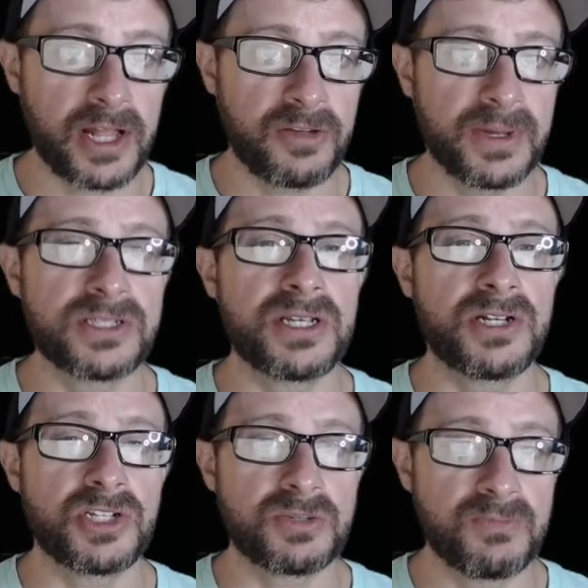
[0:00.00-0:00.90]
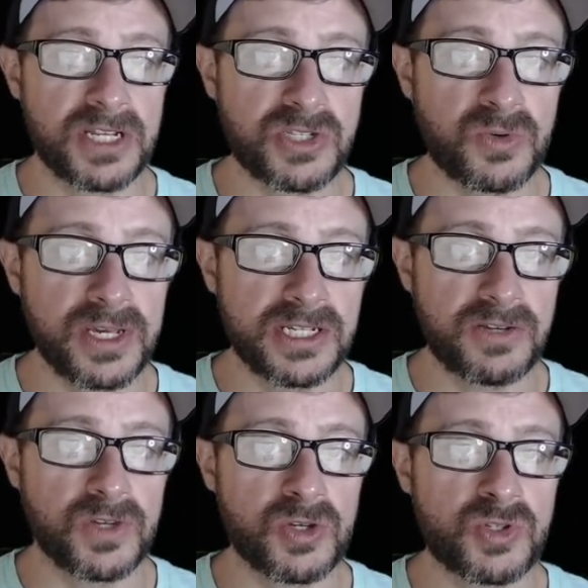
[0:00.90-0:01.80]
elements such as missile ease
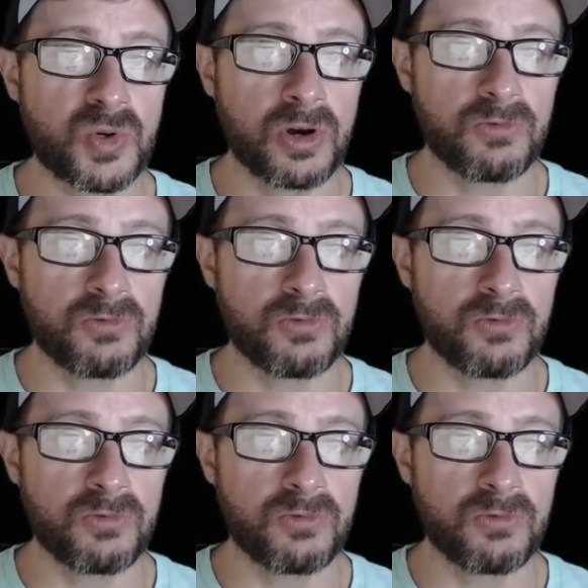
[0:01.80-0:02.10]
of use or